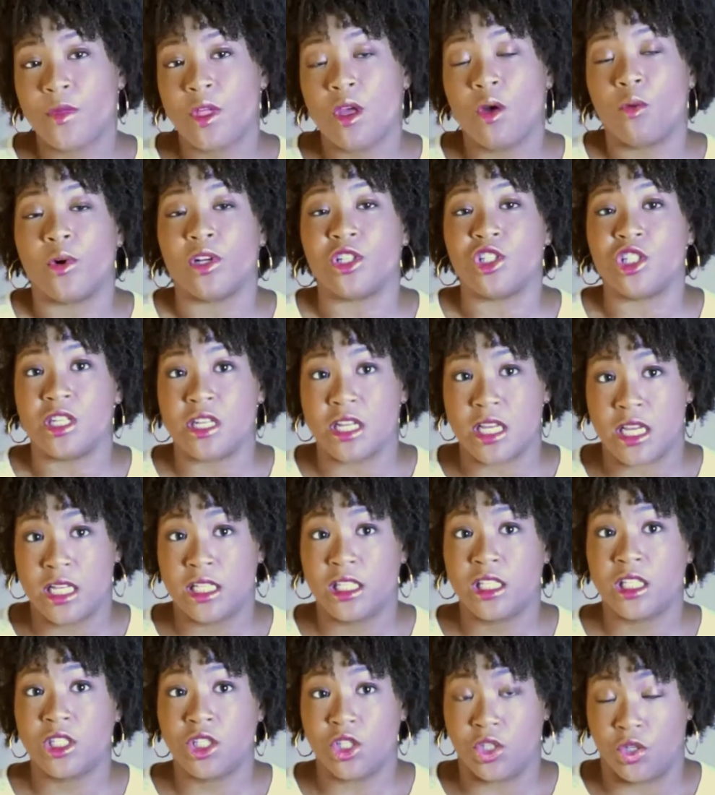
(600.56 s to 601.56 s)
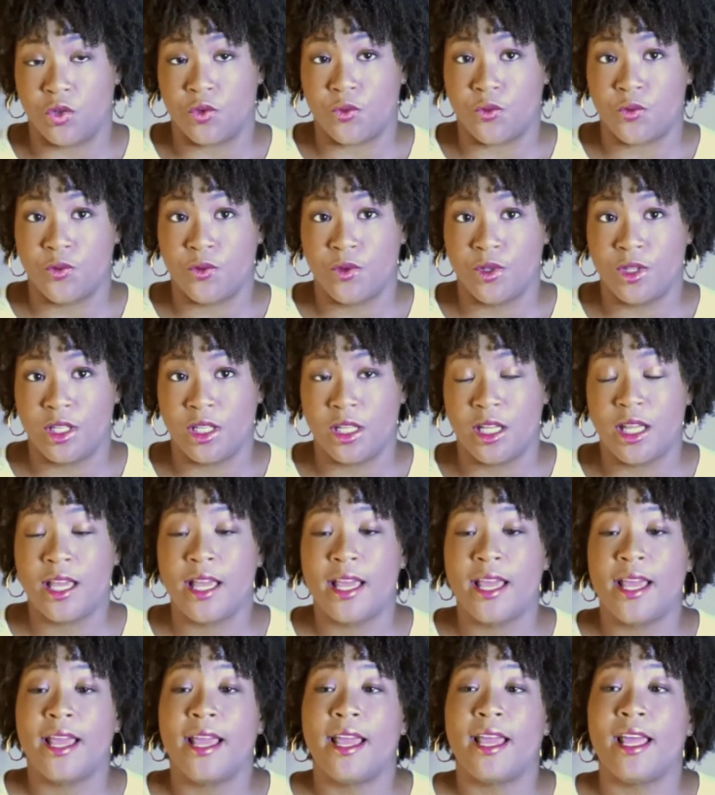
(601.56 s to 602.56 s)
What you need to do
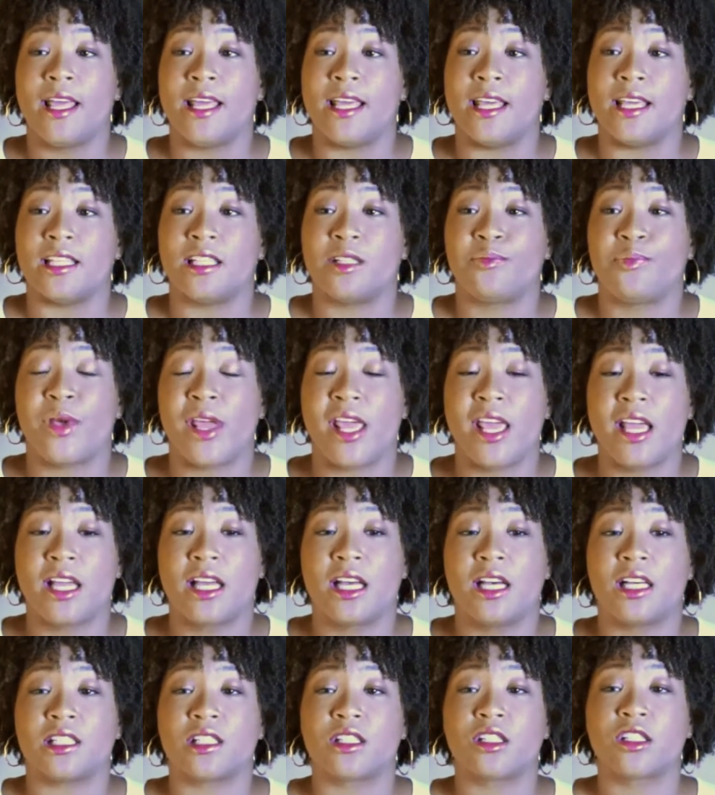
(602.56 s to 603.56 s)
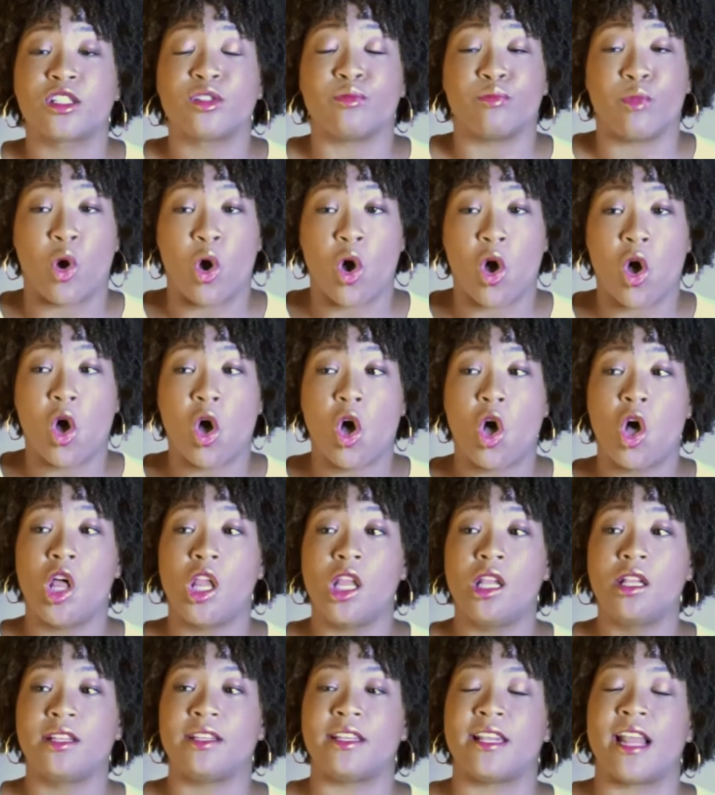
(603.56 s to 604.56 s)
is pick a
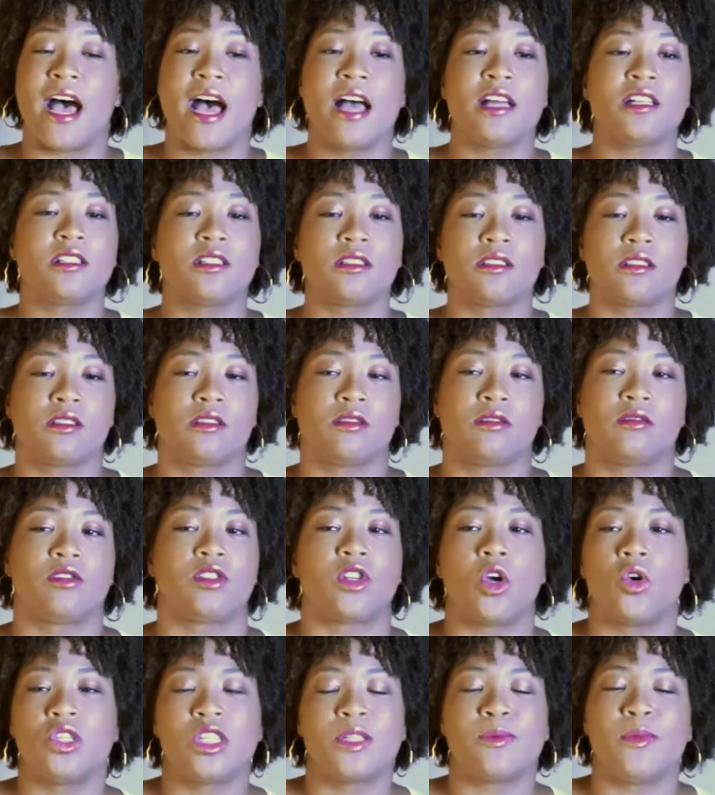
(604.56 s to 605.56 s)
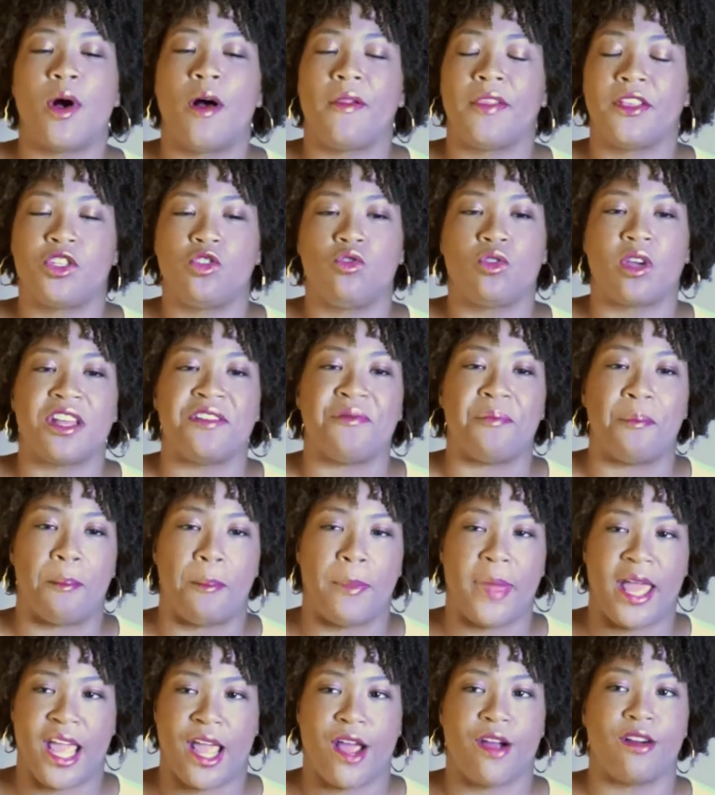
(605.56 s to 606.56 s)
small, not so small that you can
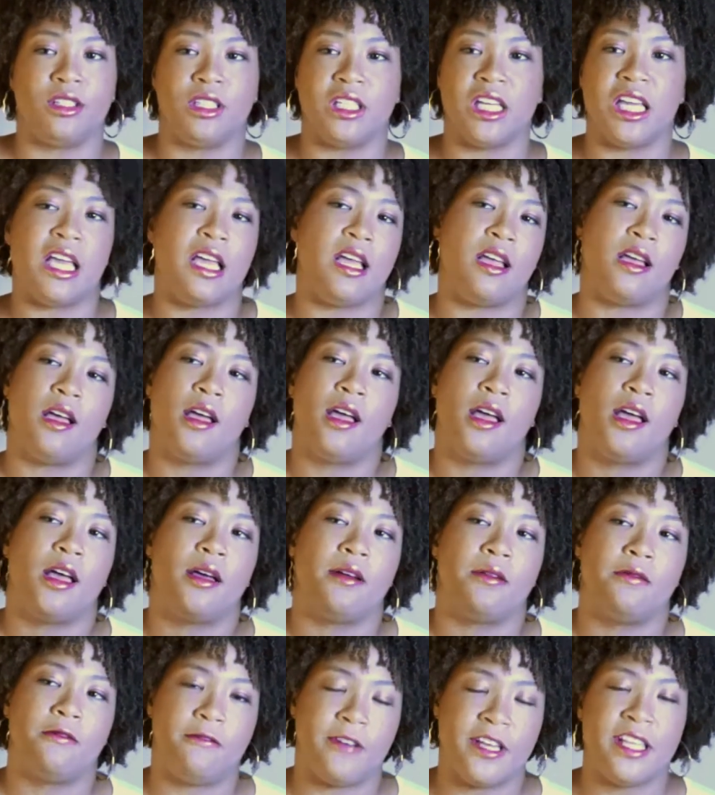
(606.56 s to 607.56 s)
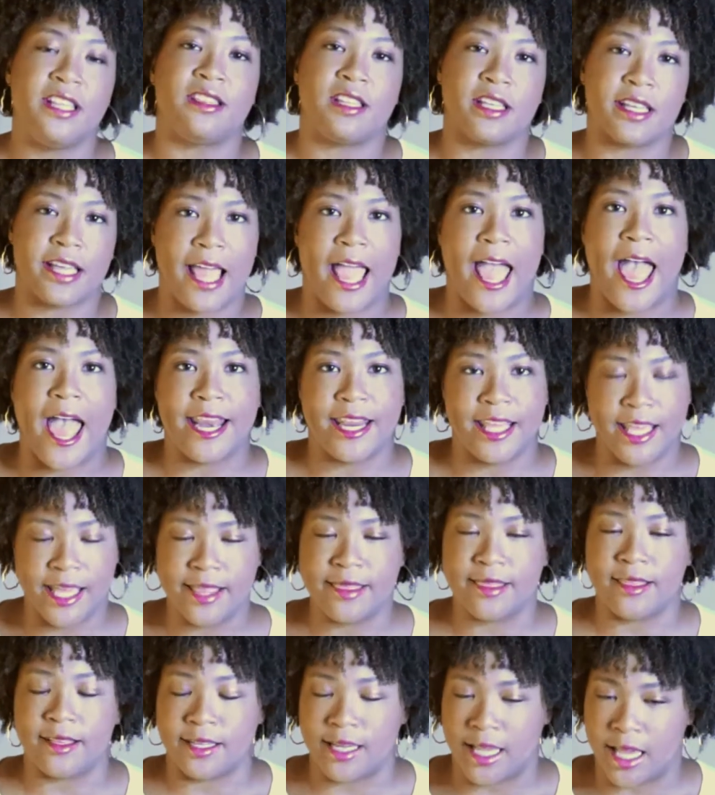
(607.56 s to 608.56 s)
barely fit the cat
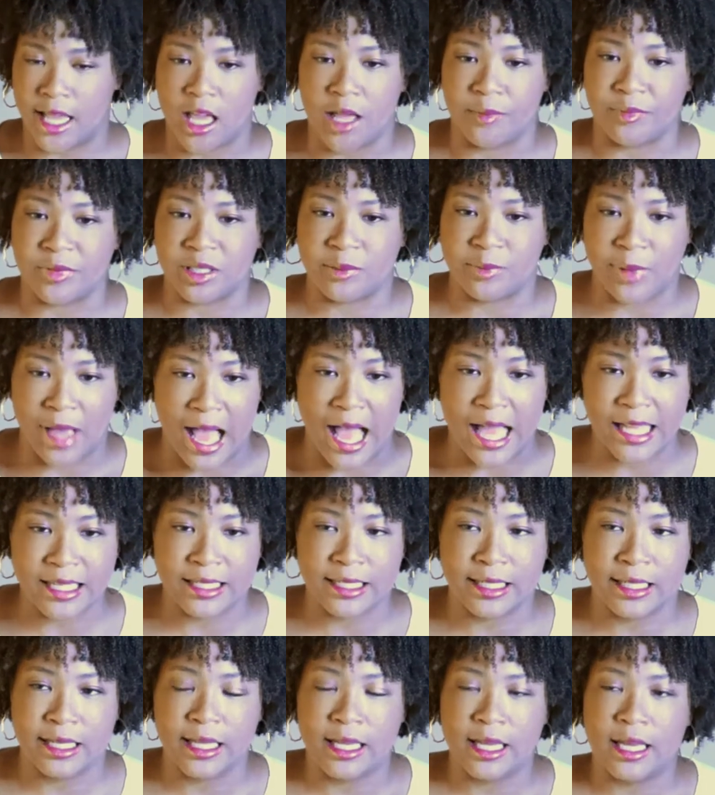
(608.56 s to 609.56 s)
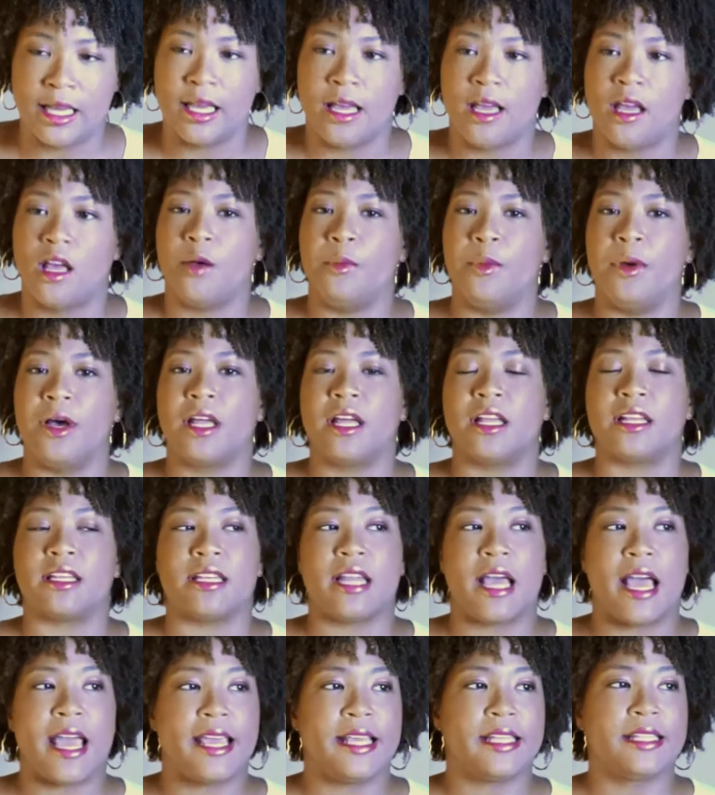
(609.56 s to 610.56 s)
in the damn spot, but a
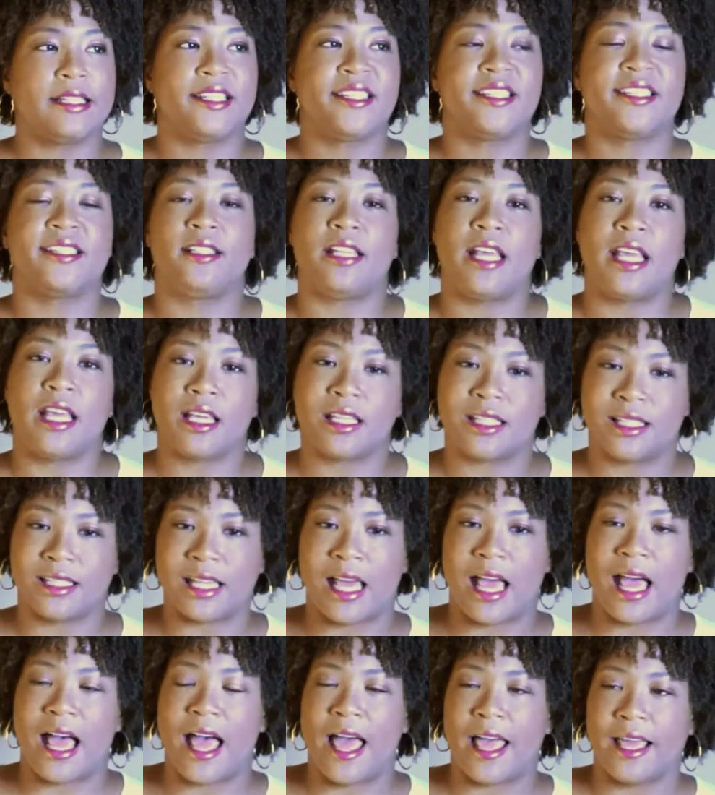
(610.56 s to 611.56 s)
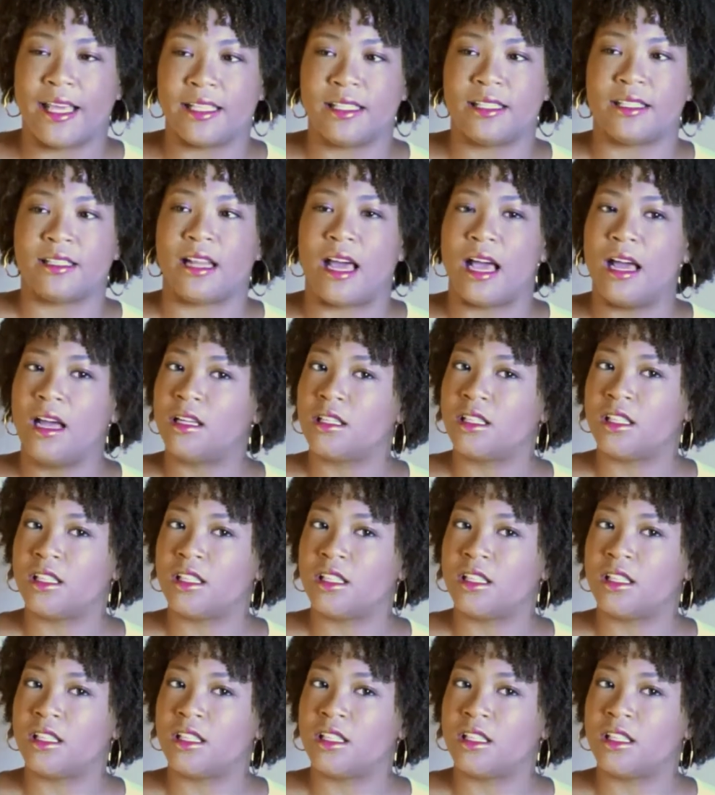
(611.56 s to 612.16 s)
nice sink size, not a